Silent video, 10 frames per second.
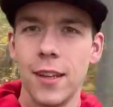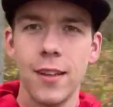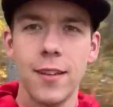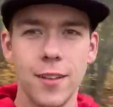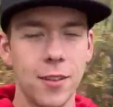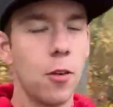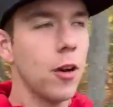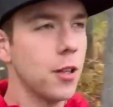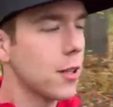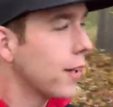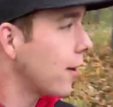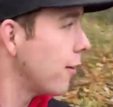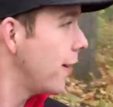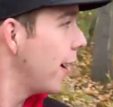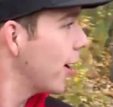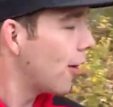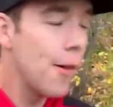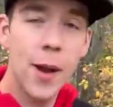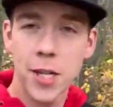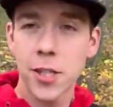this doesn't quite look like Ontario.
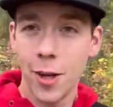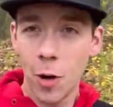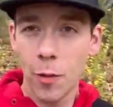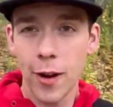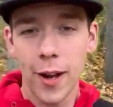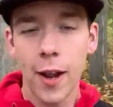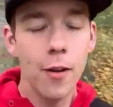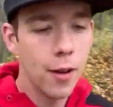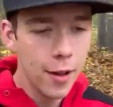I'm actually home right now.